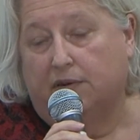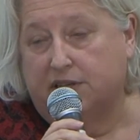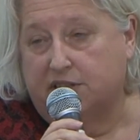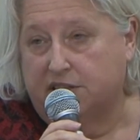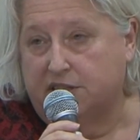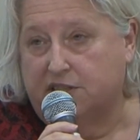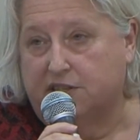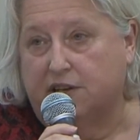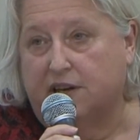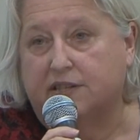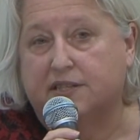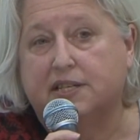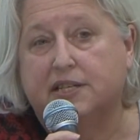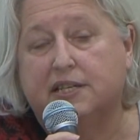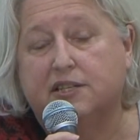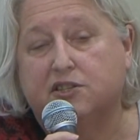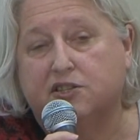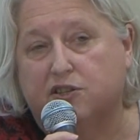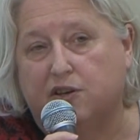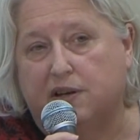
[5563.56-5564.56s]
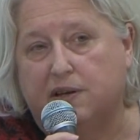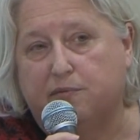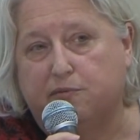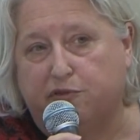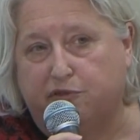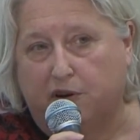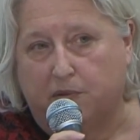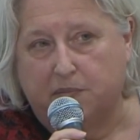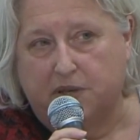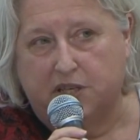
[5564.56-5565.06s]
registered in the
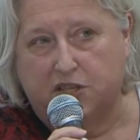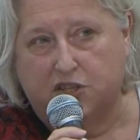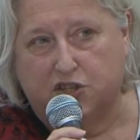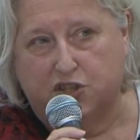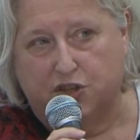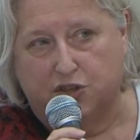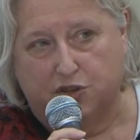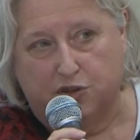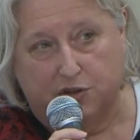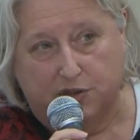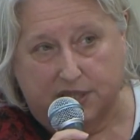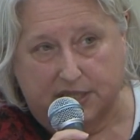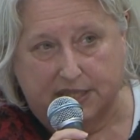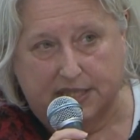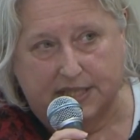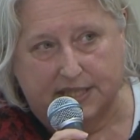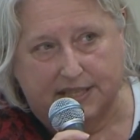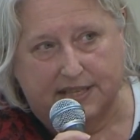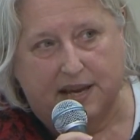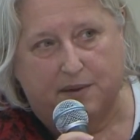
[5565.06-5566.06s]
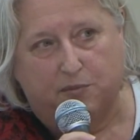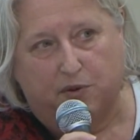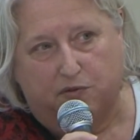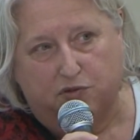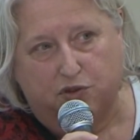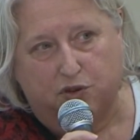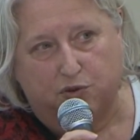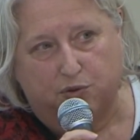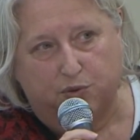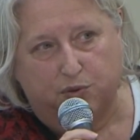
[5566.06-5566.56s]
information
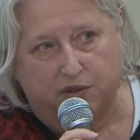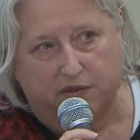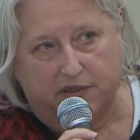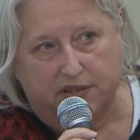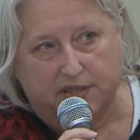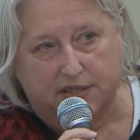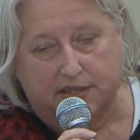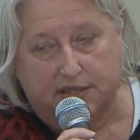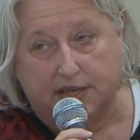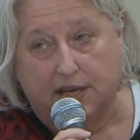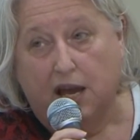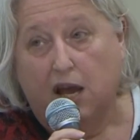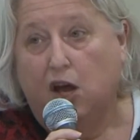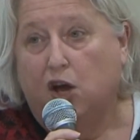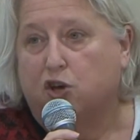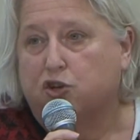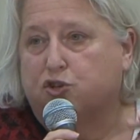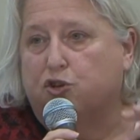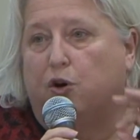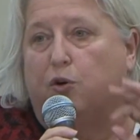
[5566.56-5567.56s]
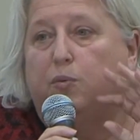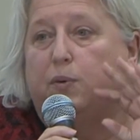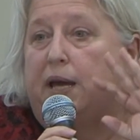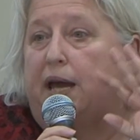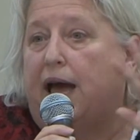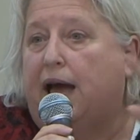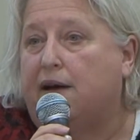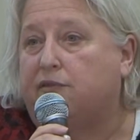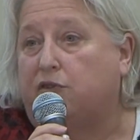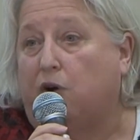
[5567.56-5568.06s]
system of the university. So
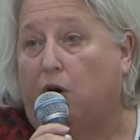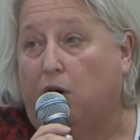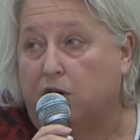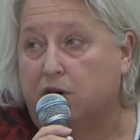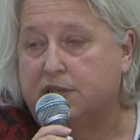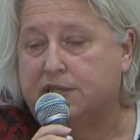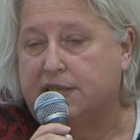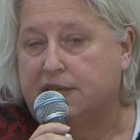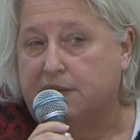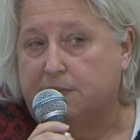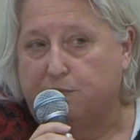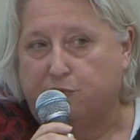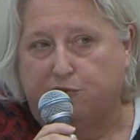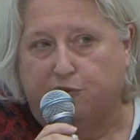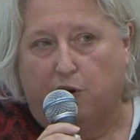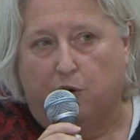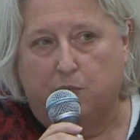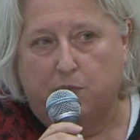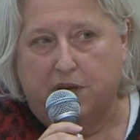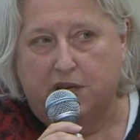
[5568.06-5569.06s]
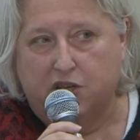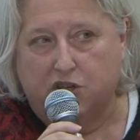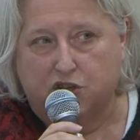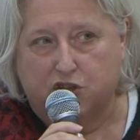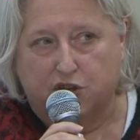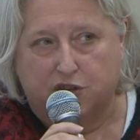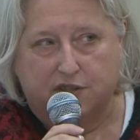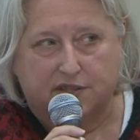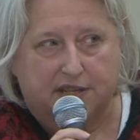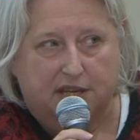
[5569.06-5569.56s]
we have all the
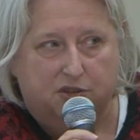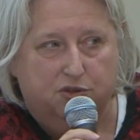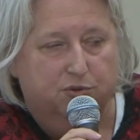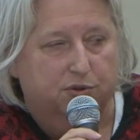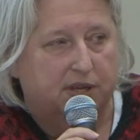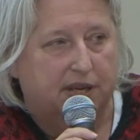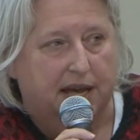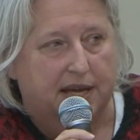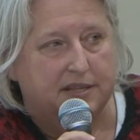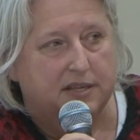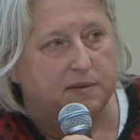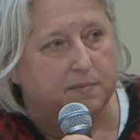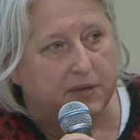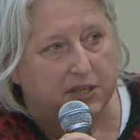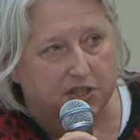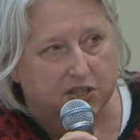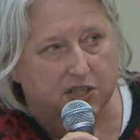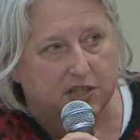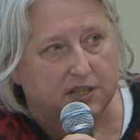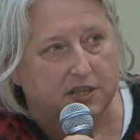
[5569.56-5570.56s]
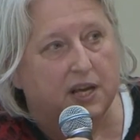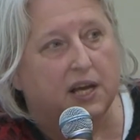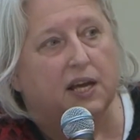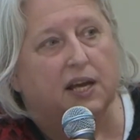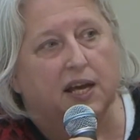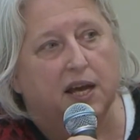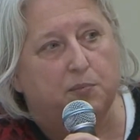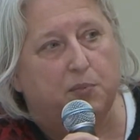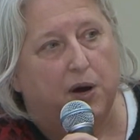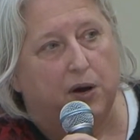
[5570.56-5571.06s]
information that you can imagine
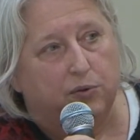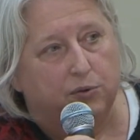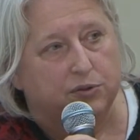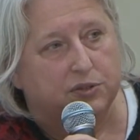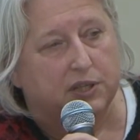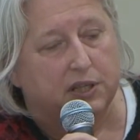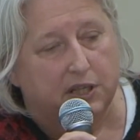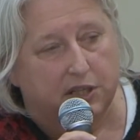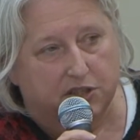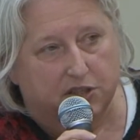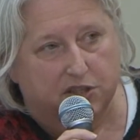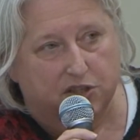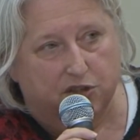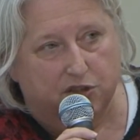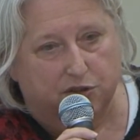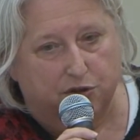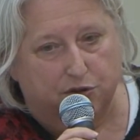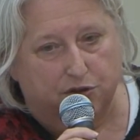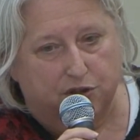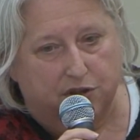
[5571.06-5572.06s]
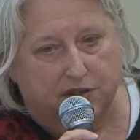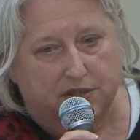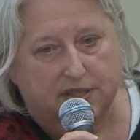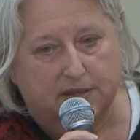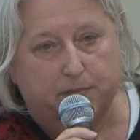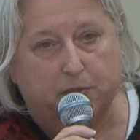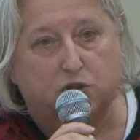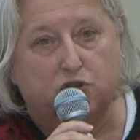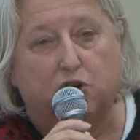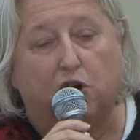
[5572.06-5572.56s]
about each
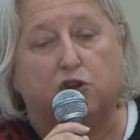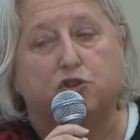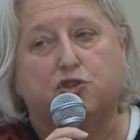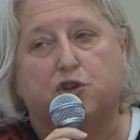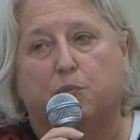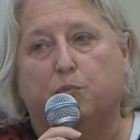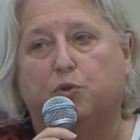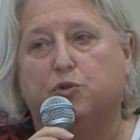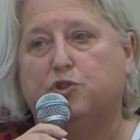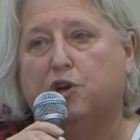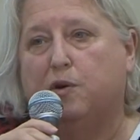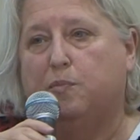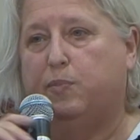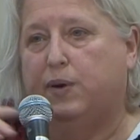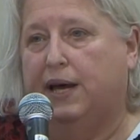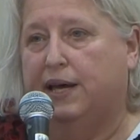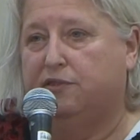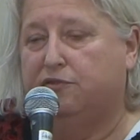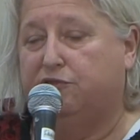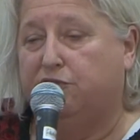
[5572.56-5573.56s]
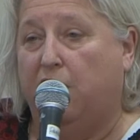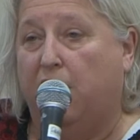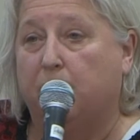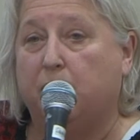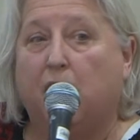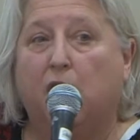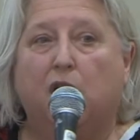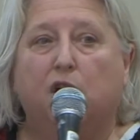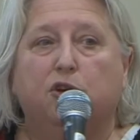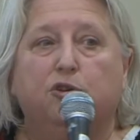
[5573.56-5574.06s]
student. But on the Moodle
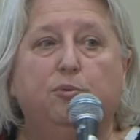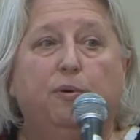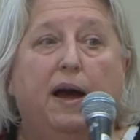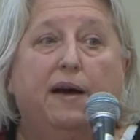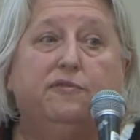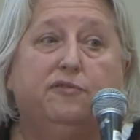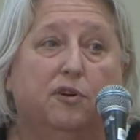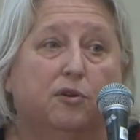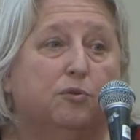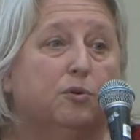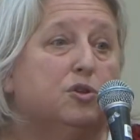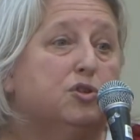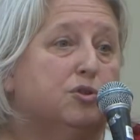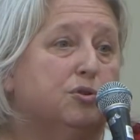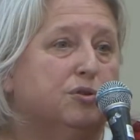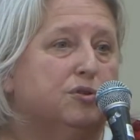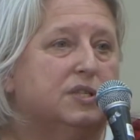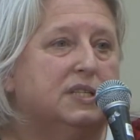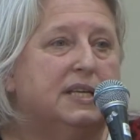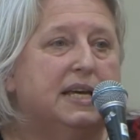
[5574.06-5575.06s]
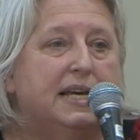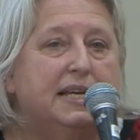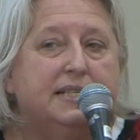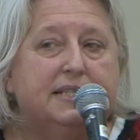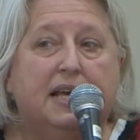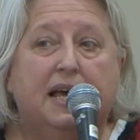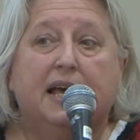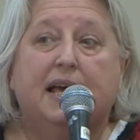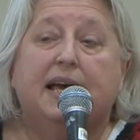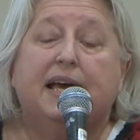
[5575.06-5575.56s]
platform, you have
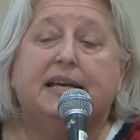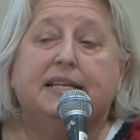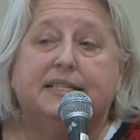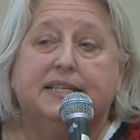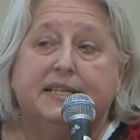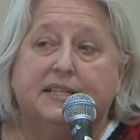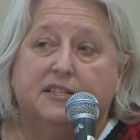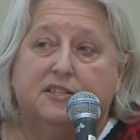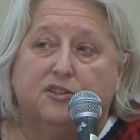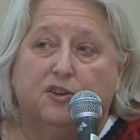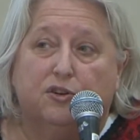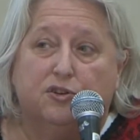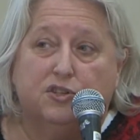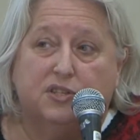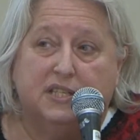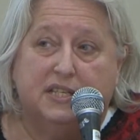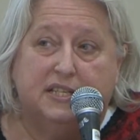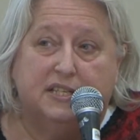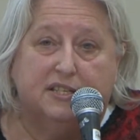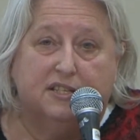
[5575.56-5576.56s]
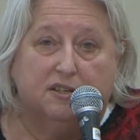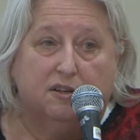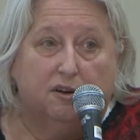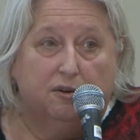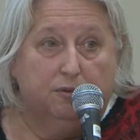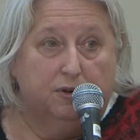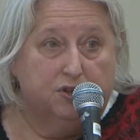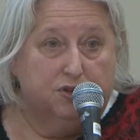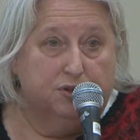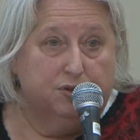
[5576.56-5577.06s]
resources, as in
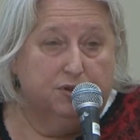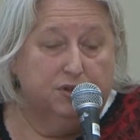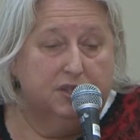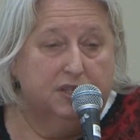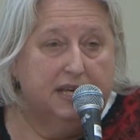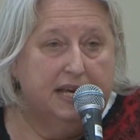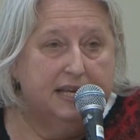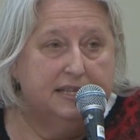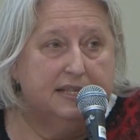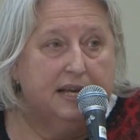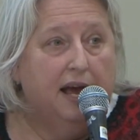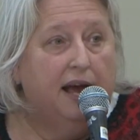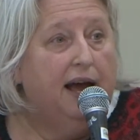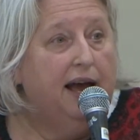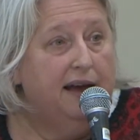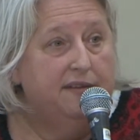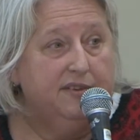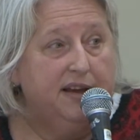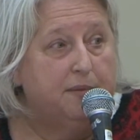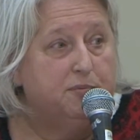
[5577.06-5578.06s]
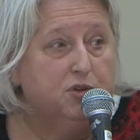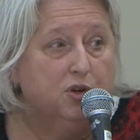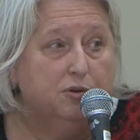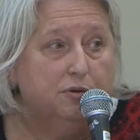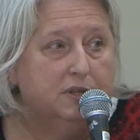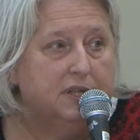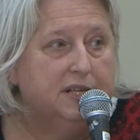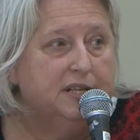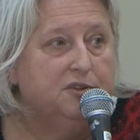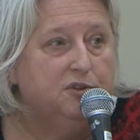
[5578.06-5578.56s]
these resources have
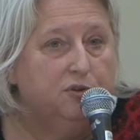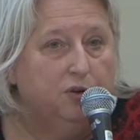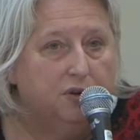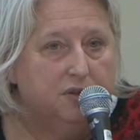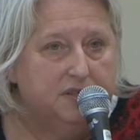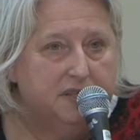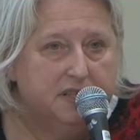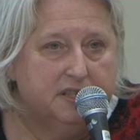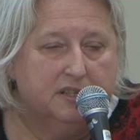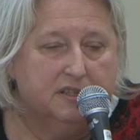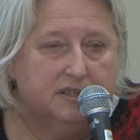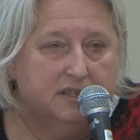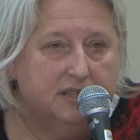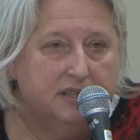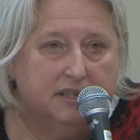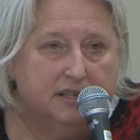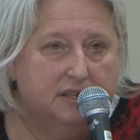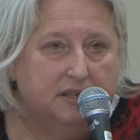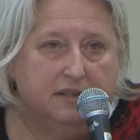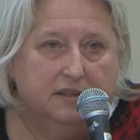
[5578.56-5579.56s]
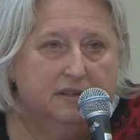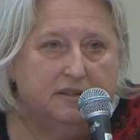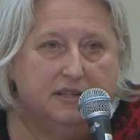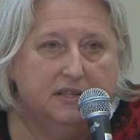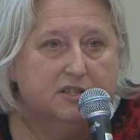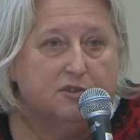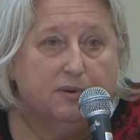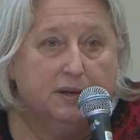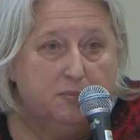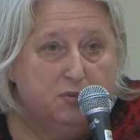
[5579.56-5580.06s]
absolutely no
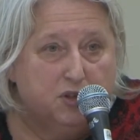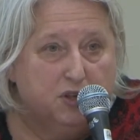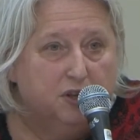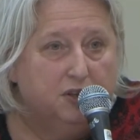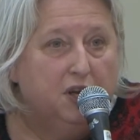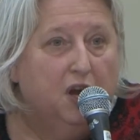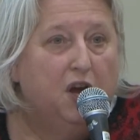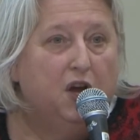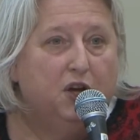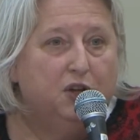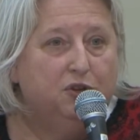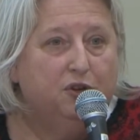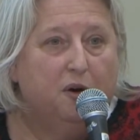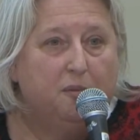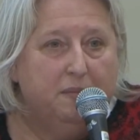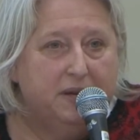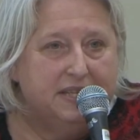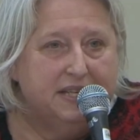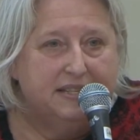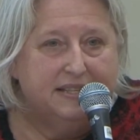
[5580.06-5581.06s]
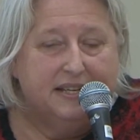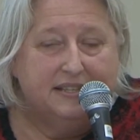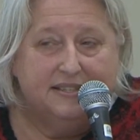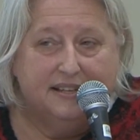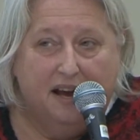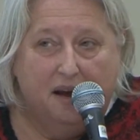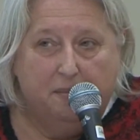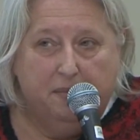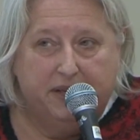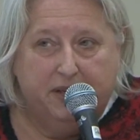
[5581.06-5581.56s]
description, no
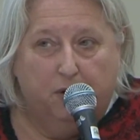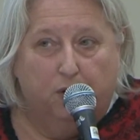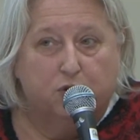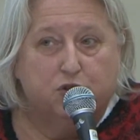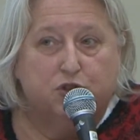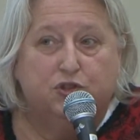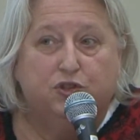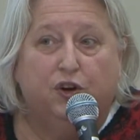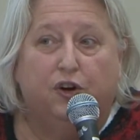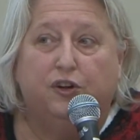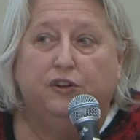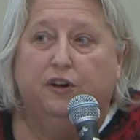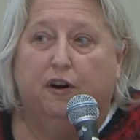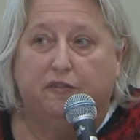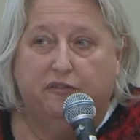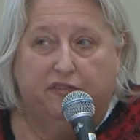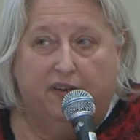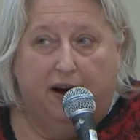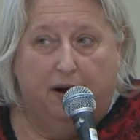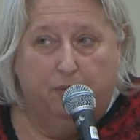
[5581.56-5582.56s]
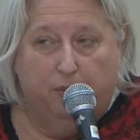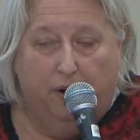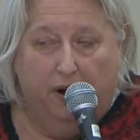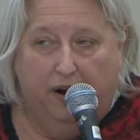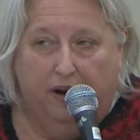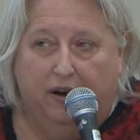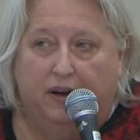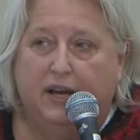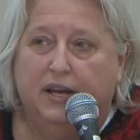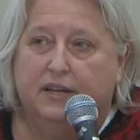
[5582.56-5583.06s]
metadata, because none of
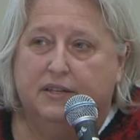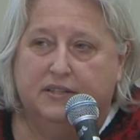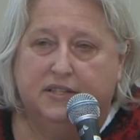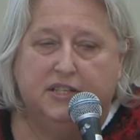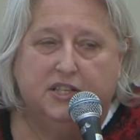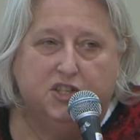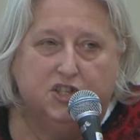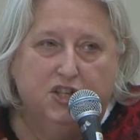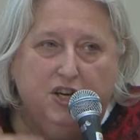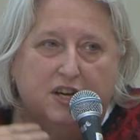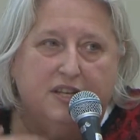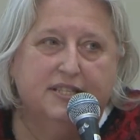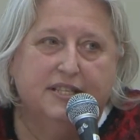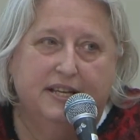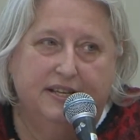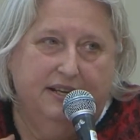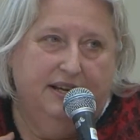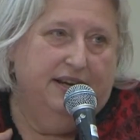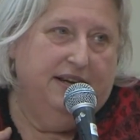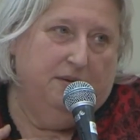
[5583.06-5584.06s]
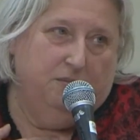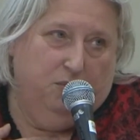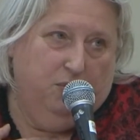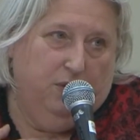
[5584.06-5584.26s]
our teachers, and I